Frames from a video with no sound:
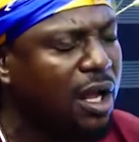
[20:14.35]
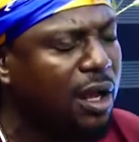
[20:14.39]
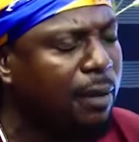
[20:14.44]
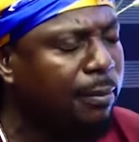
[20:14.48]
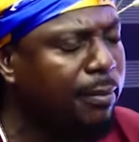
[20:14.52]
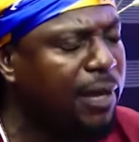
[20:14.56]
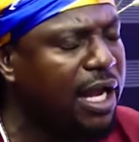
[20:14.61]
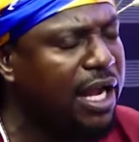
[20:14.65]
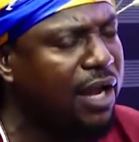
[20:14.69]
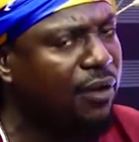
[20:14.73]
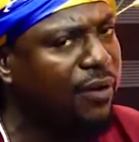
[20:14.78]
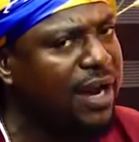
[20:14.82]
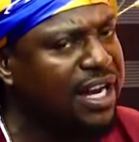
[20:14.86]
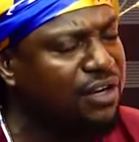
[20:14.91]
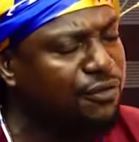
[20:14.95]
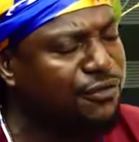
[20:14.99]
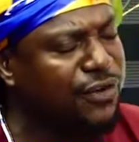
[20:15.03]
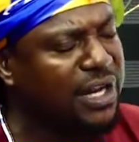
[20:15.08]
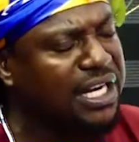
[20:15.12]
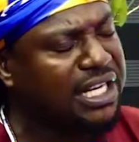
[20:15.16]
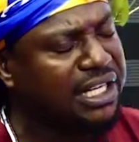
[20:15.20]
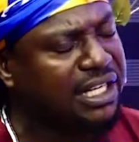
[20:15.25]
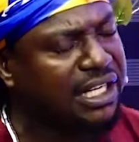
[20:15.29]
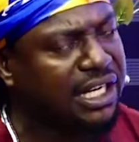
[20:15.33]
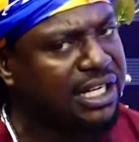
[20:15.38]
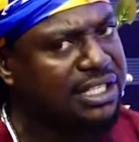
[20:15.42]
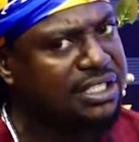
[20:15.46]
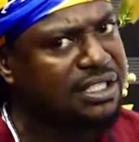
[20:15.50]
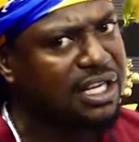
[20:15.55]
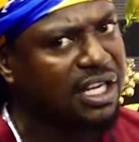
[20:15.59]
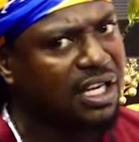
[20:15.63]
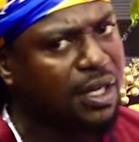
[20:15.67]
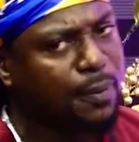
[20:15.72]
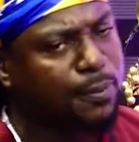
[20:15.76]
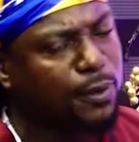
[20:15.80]
May a radin funny
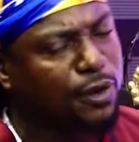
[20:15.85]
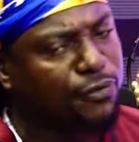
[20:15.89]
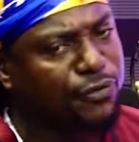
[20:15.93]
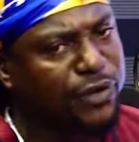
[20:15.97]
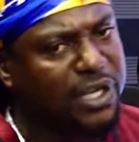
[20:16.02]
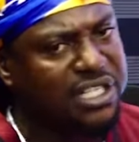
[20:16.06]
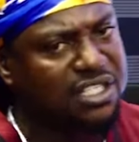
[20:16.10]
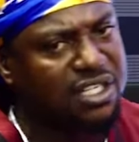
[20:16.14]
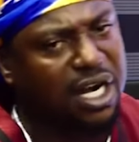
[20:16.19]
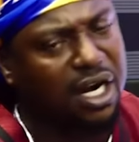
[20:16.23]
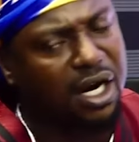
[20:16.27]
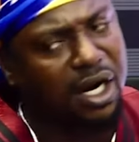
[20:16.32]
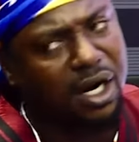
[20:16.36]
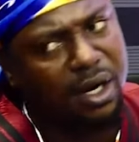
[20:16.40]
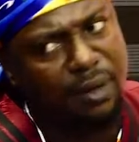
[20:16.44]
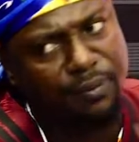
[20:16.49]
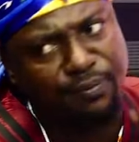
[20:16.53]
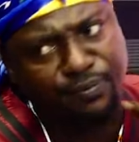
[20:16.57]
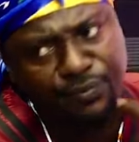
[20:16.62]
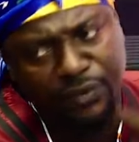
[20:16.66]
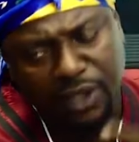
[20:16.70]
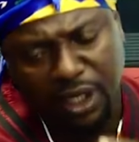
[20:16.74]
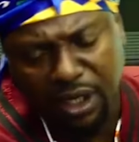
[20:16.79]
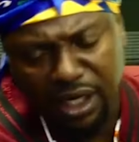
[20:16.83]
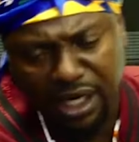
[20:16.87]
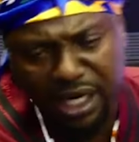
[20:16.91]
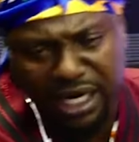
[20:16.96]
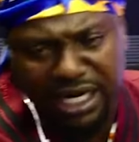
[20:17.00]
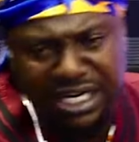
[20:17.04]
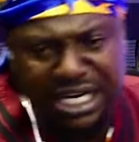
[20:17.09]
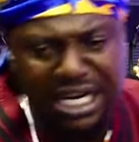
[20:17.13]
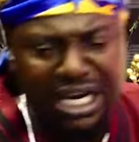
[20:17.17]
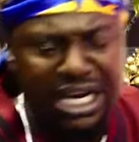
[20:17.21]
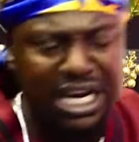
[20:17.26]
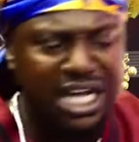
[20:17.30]
currency, your prophet,
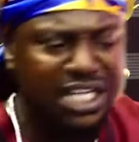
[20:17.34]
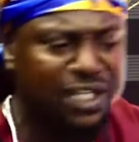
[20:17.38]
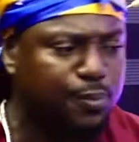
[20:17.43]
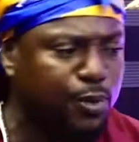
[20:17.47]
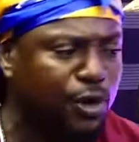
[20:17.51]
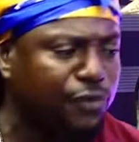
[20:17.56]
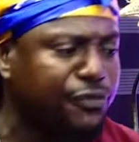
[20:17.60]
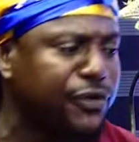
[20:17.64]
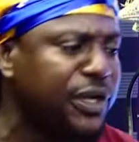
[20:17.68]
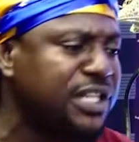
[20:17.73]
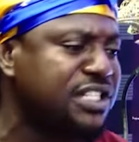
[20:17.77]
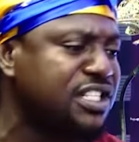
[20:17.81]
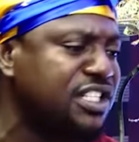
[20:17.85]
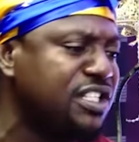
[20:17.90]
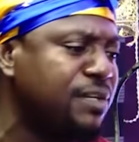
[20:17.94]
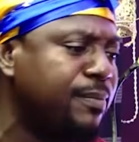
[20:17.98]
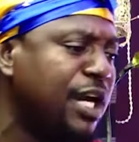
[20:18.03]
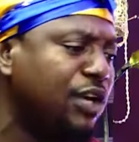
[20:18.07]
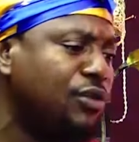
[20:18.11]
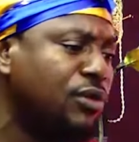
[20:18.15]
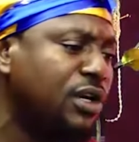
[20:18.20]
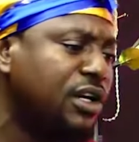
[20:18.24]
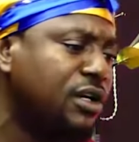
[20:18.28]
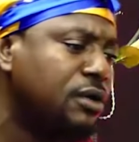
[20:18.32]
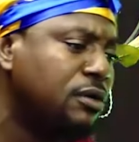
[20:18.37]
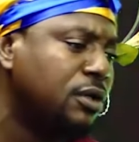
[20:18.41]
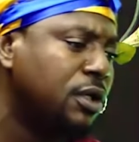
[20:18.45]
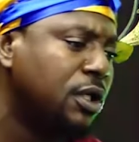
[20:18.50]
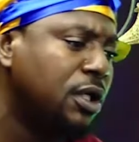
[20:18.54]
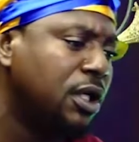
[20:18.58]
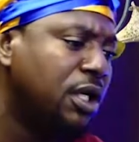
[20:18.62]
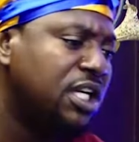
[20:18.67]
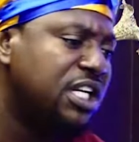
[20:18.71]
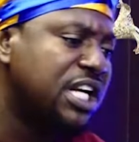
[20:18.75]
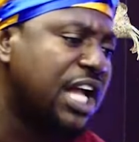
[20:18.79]
the late prophet Emmanuel
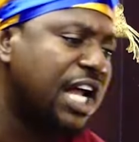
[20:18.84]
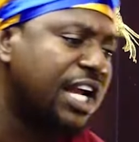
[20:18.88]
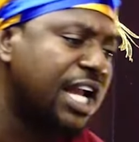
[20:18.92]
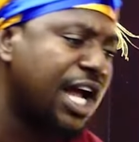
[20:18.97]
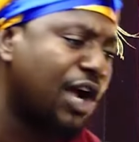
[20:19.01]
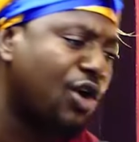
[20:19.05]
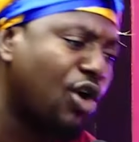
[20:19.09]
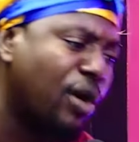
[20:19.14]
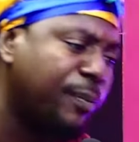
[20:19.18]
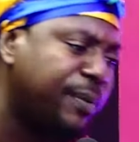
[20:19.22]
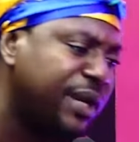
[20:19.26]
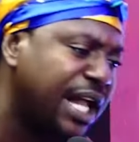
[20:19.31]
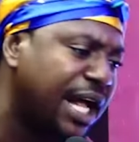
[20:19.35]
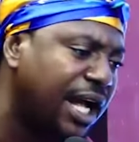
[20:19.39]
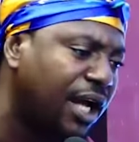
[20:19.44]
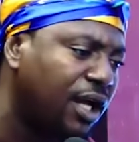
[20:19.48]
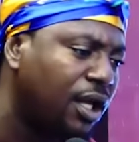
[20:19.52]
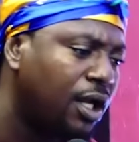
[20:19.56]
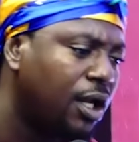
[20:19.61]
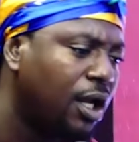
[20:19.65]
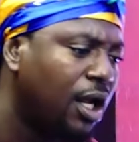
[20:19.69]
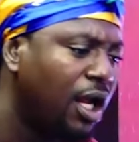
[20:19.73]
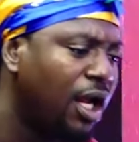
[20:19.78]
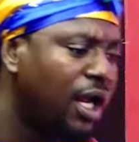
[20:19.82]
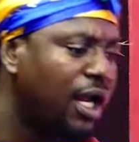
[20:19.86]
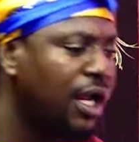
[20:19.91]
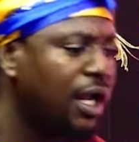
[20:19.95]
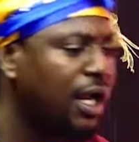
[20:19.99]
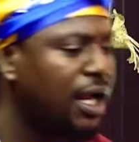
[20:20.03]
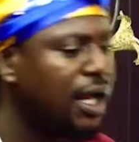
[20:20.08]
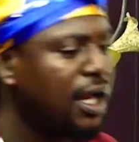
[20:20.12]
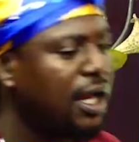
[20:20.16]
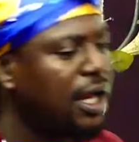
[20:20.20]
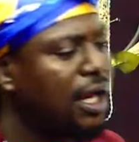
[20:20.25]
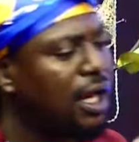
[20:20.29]
Nana Kobina,
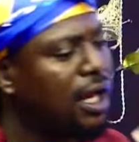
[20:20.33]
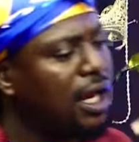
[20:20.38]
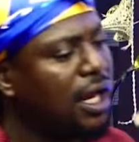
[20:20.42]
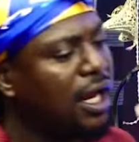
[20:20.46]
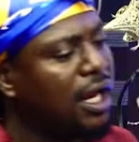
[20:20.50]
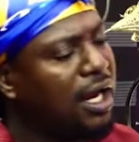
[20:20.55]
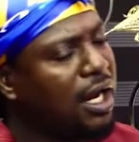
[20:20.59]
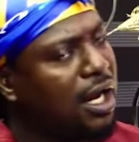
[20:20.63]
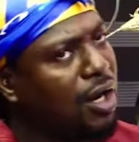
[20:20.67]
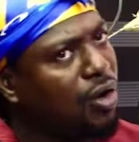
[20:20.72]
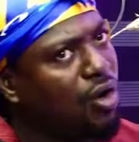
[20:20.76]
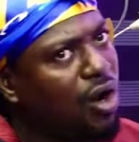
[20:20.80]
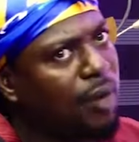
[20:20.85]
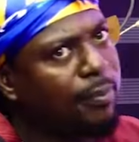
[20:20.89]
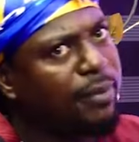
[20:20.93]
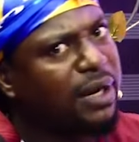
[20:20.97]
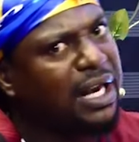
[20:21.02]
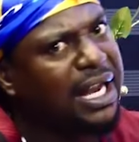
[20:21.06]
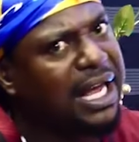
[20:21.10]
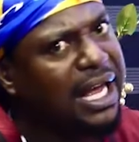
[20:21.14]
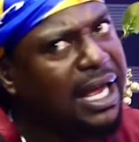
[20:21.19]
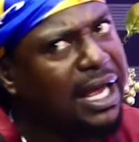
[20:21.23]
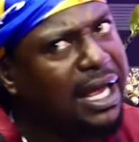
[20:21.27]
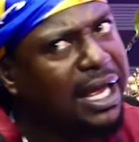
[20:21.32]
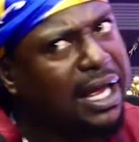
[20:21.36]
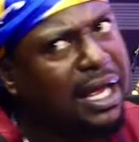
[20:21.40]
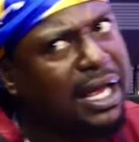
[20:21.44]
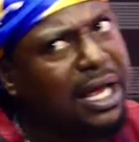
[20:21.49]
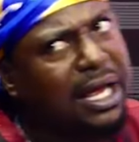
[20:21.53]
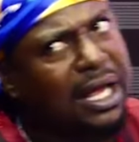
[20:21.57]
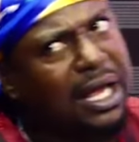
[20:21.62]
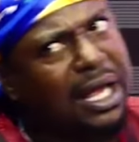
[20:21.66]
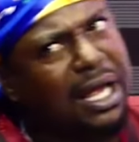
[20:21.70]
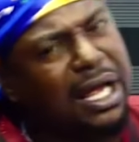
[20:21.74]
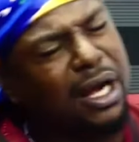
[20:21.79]

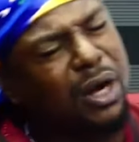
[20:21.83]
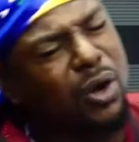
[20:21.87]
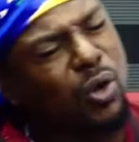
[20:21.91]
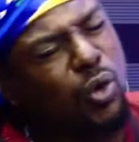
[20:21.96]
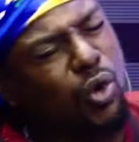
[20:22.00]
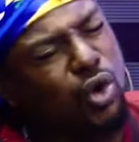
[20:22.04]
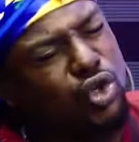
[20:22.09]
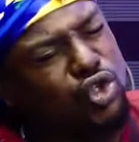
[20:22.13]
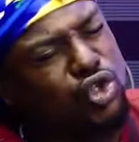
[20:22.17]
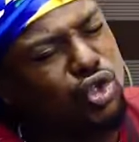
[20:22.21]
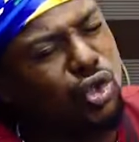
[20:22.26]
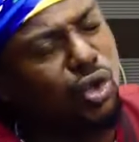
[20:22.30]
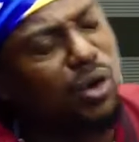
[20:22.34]
Kobina Kojo